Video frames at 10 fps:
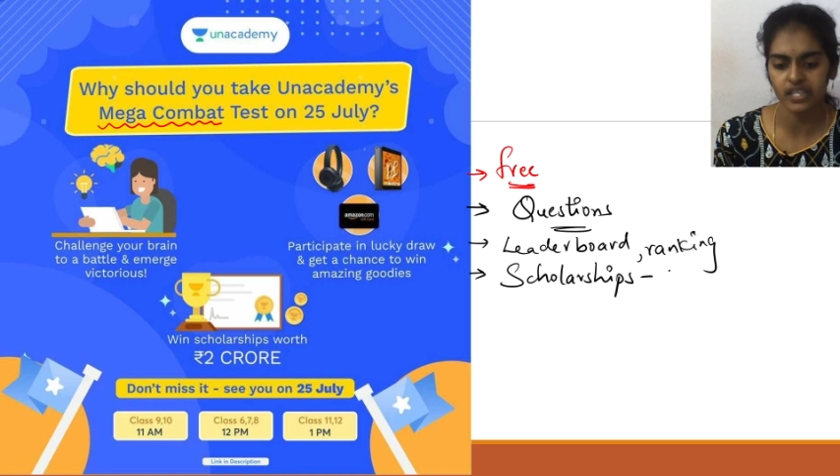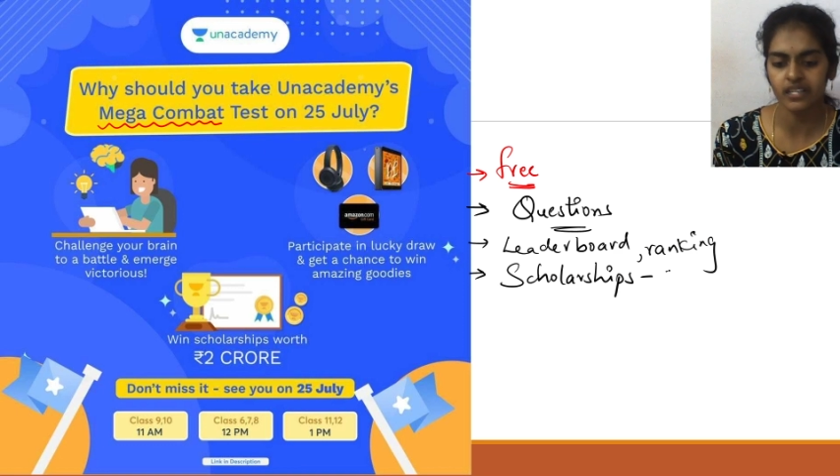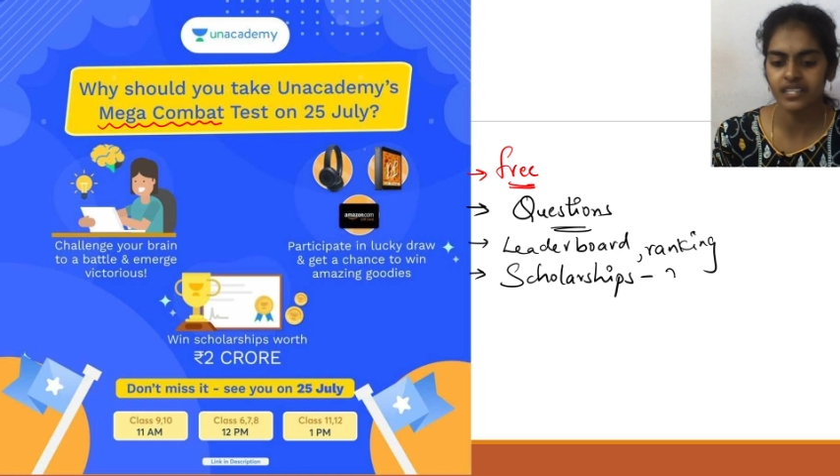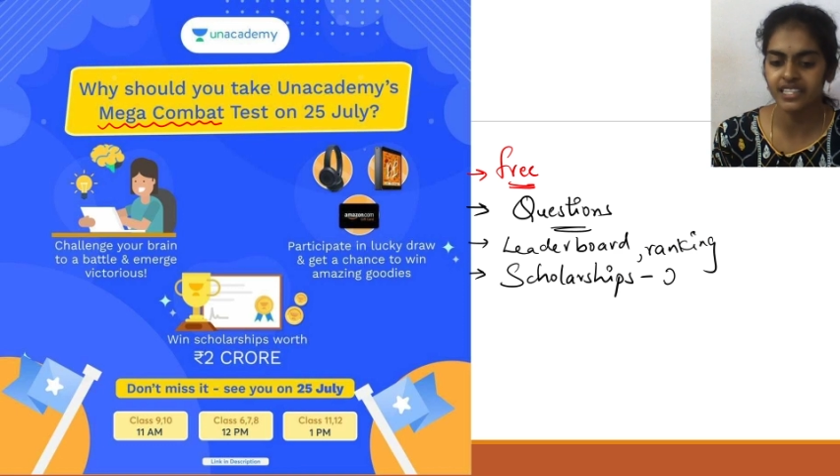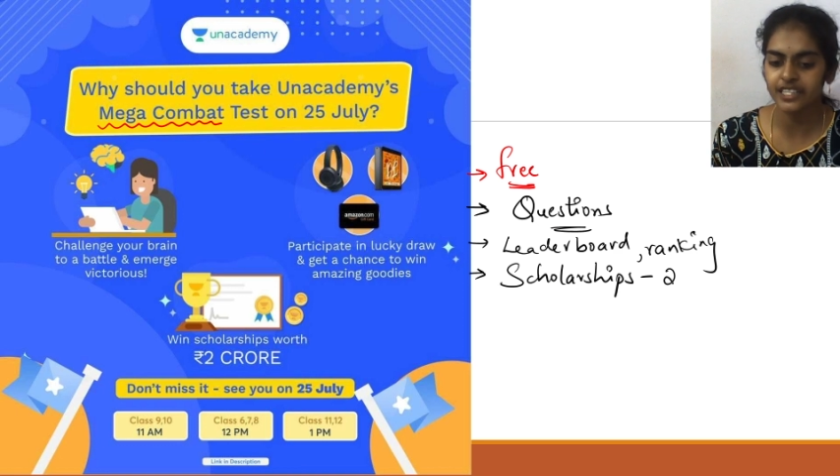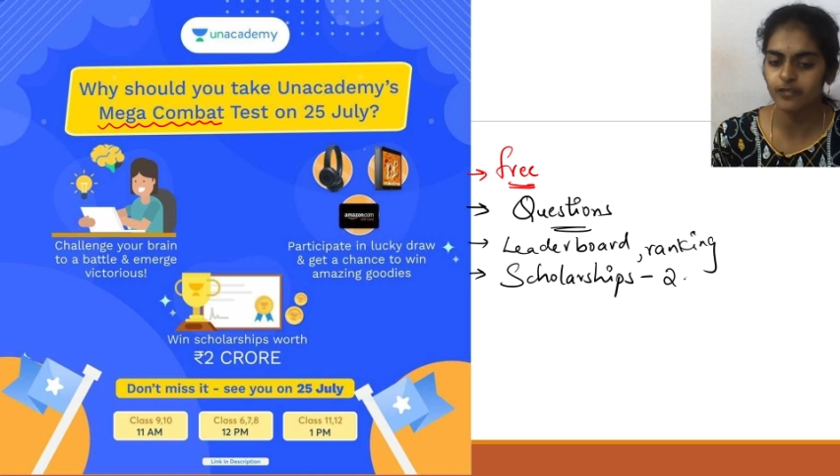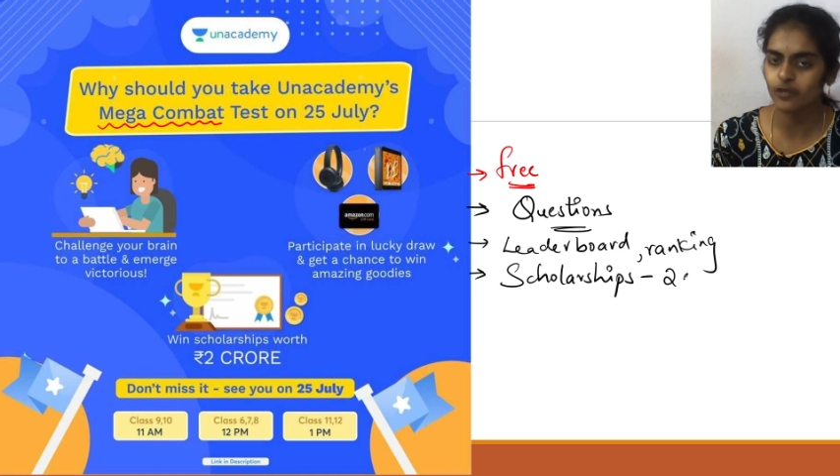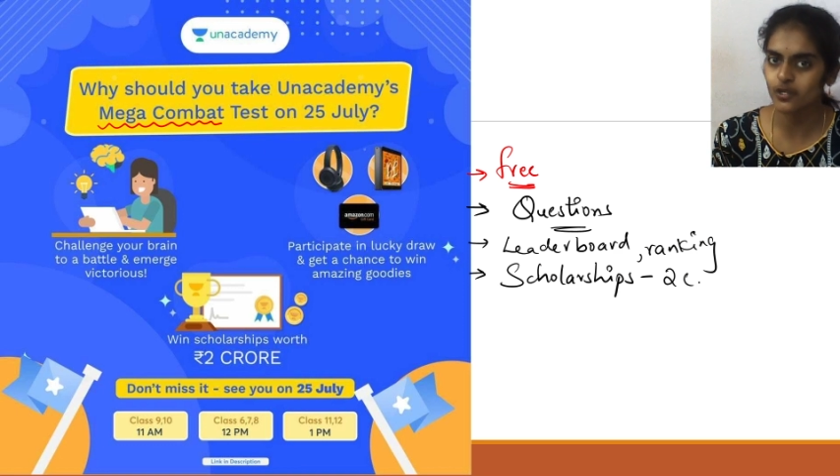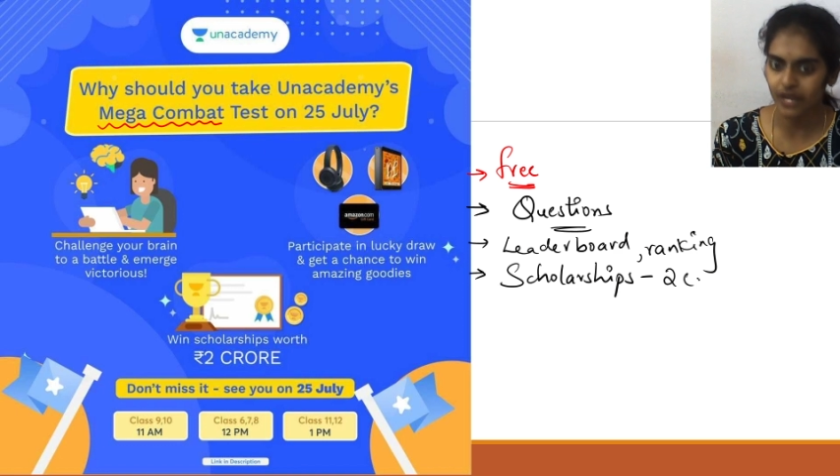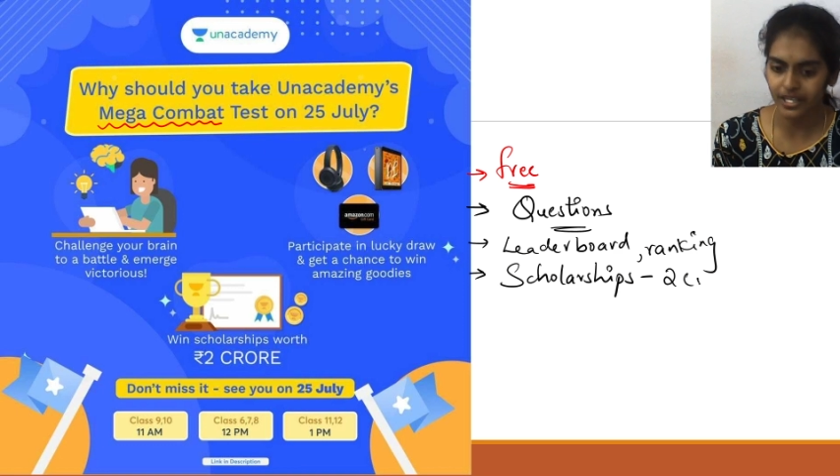Earlier it was
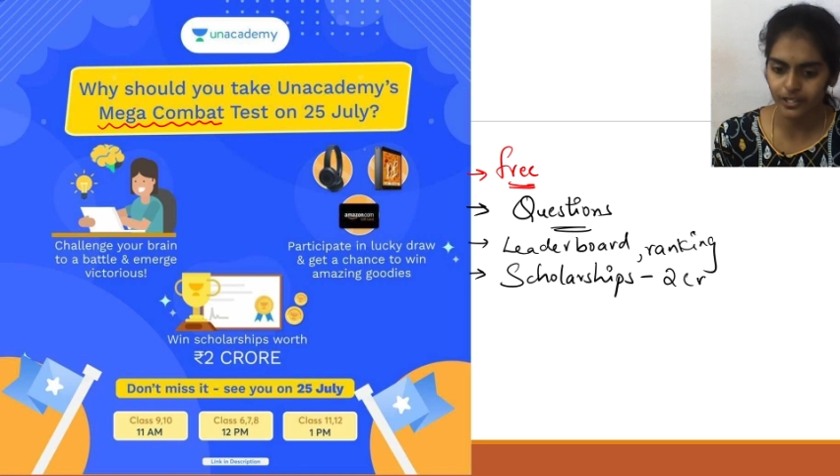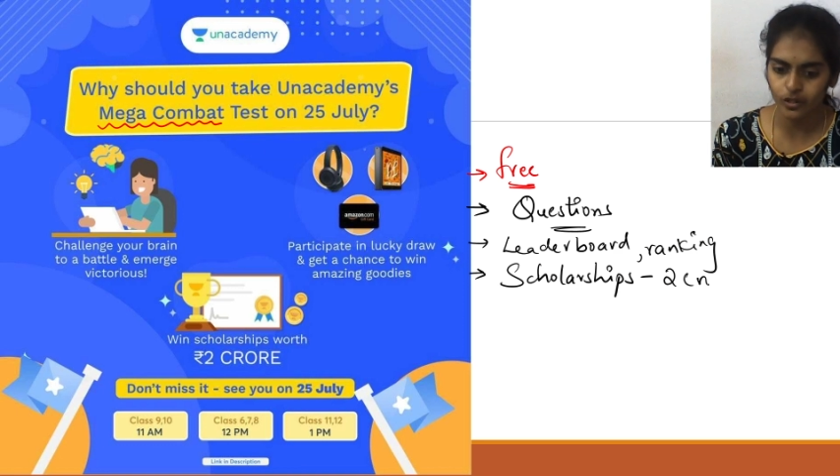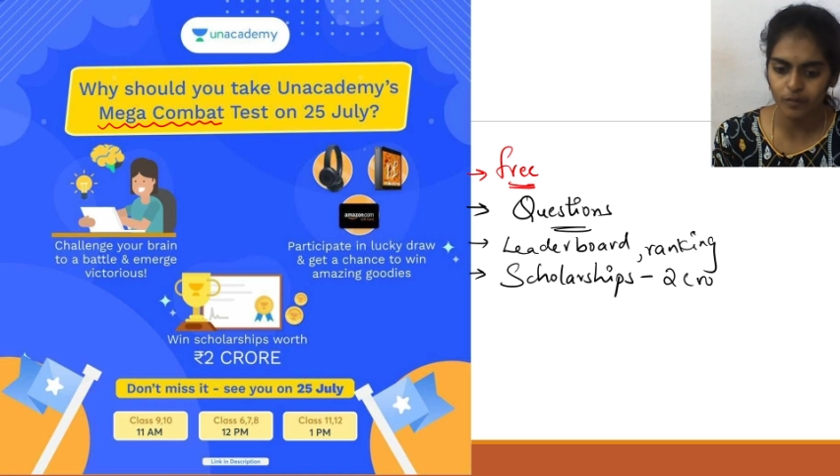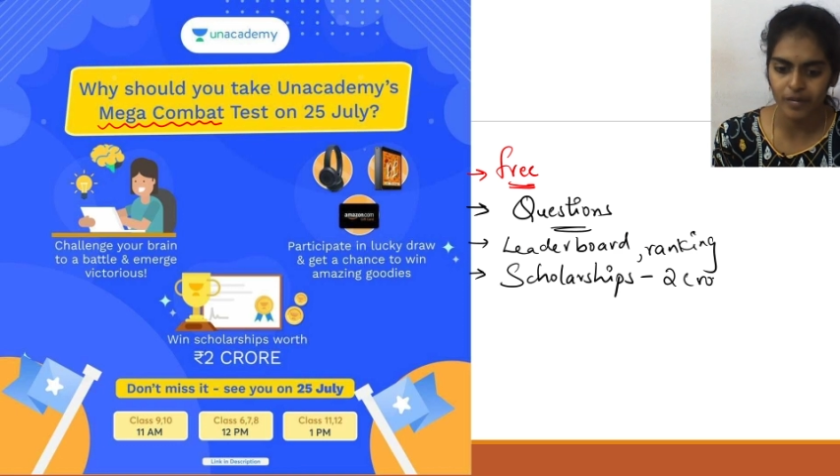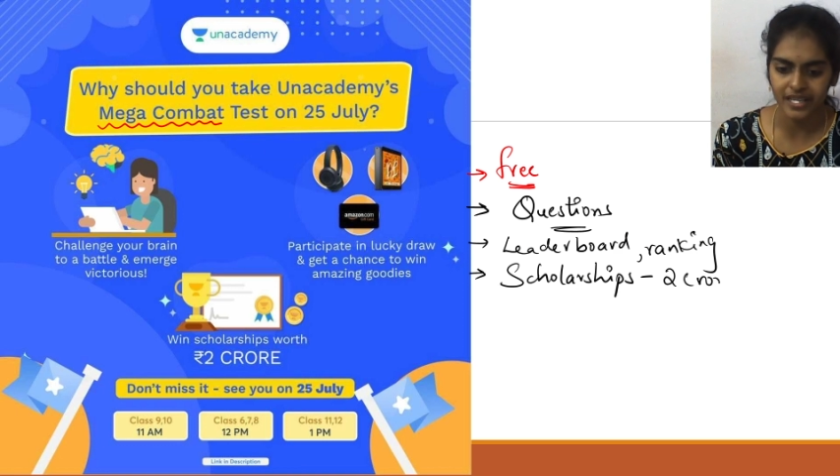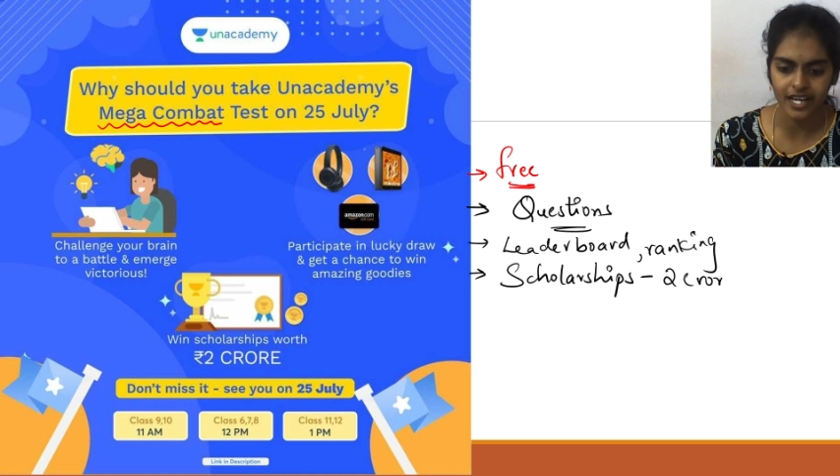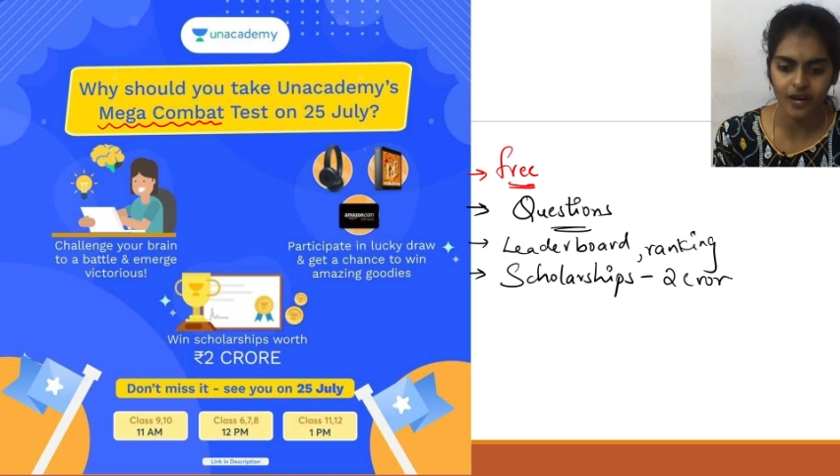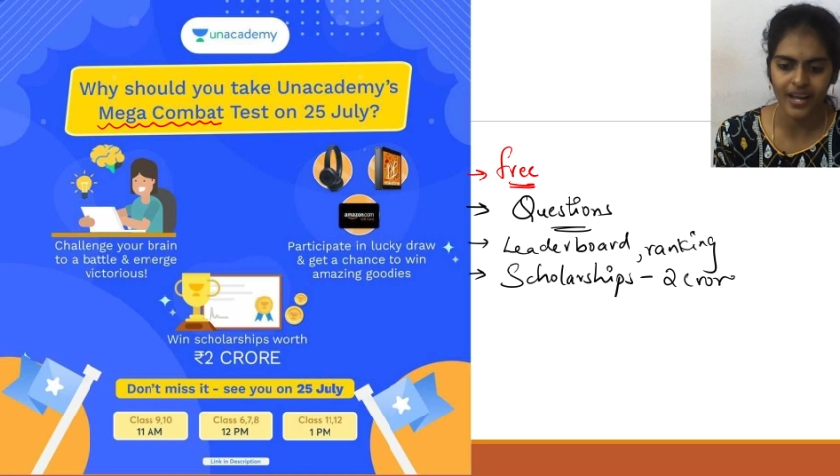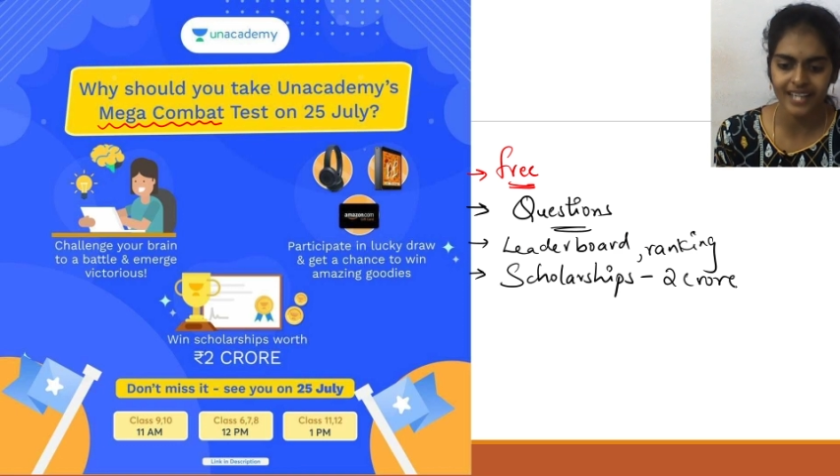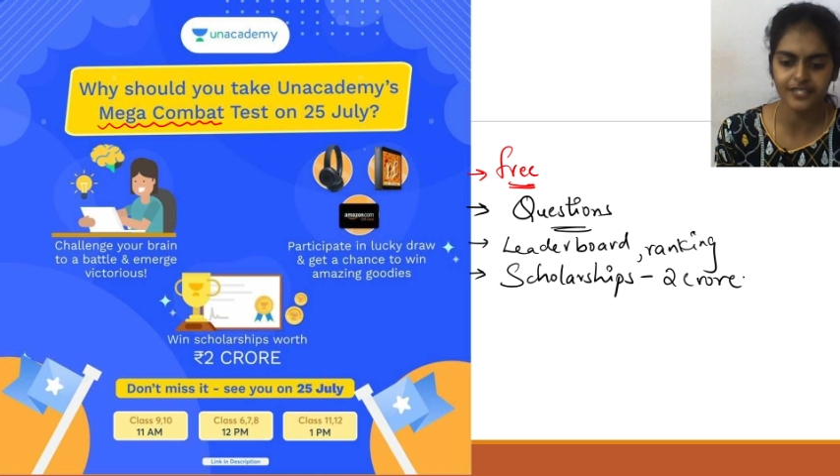1 crore, but now
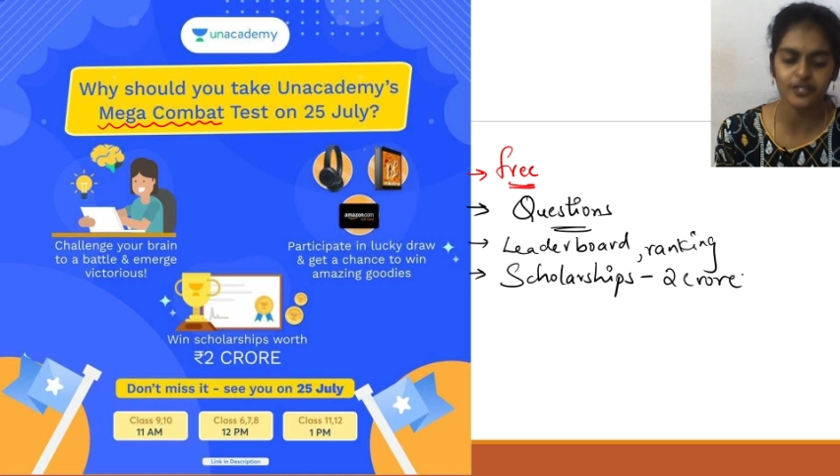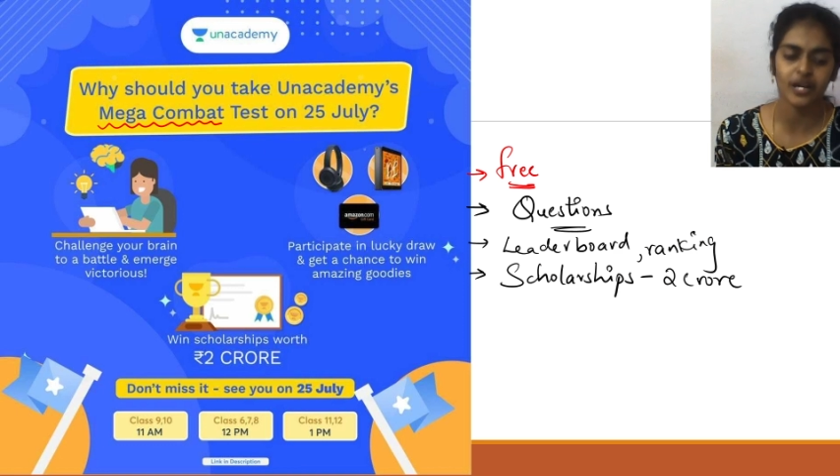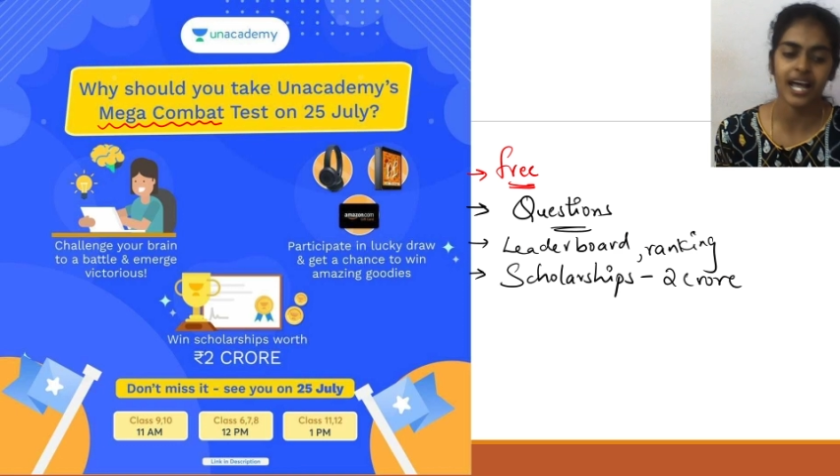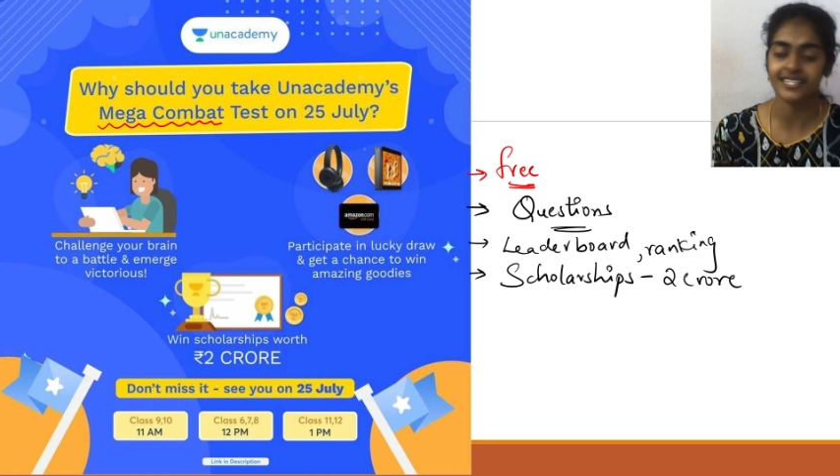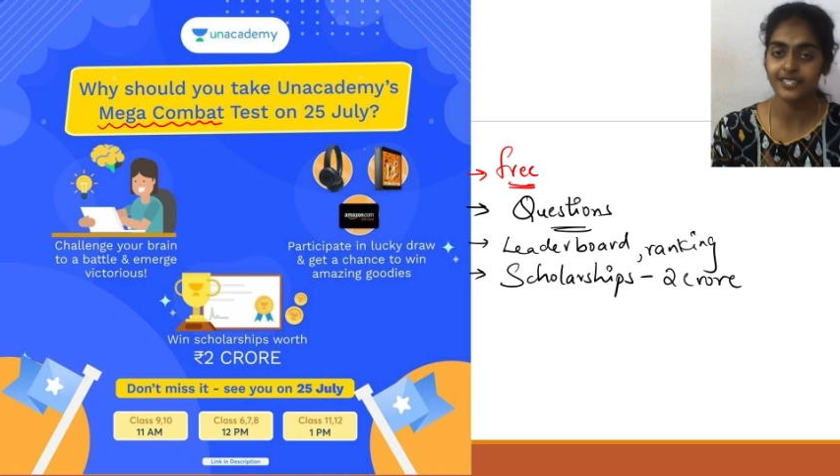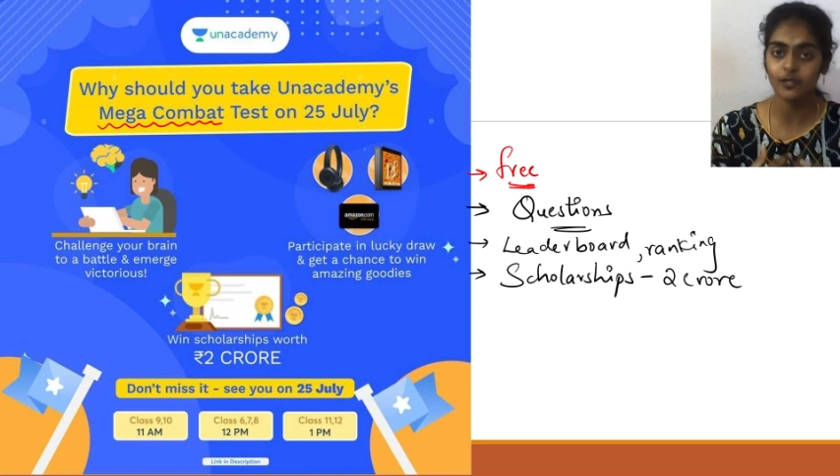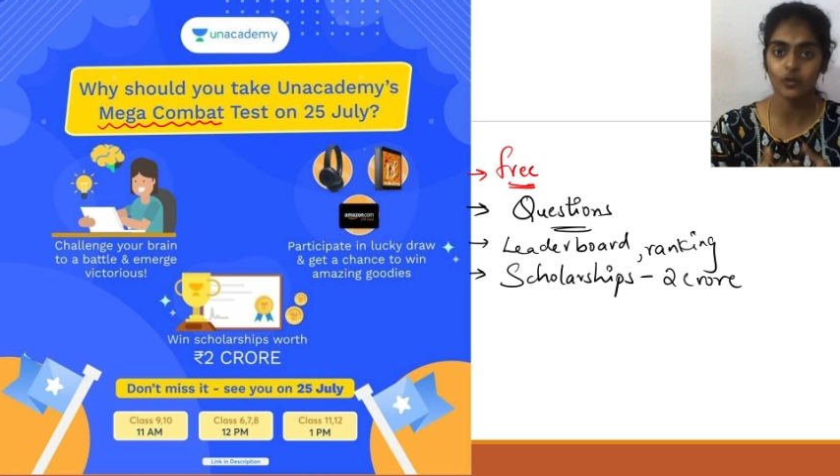as I told,